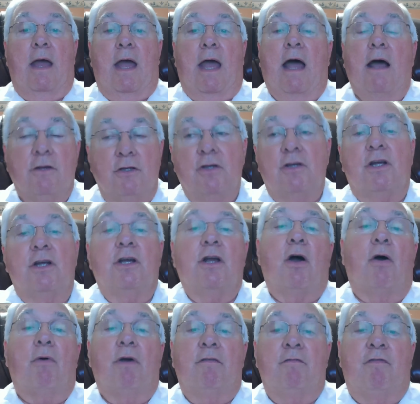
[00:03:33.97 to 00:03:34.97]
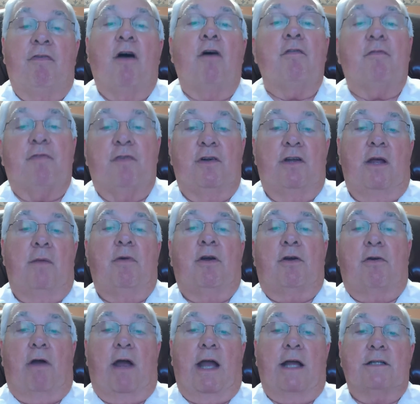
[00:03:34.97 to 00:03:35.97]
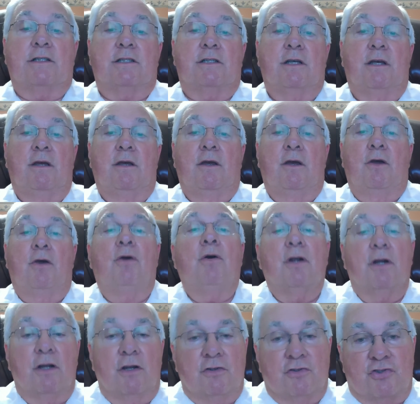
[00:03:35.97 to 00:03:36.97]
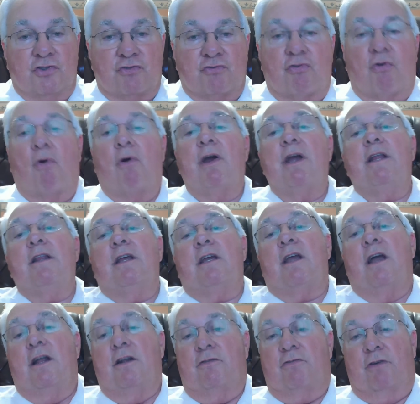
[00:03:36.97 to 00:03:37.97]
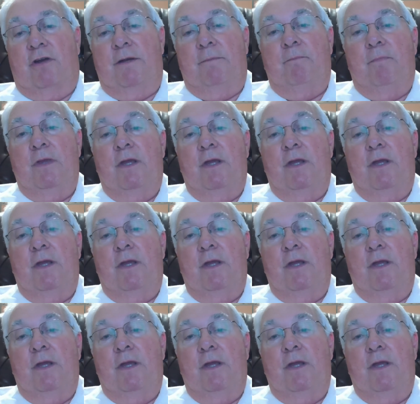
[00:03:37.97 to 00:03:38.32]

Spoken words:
how you can go and vote for Democrats who are destroying the country,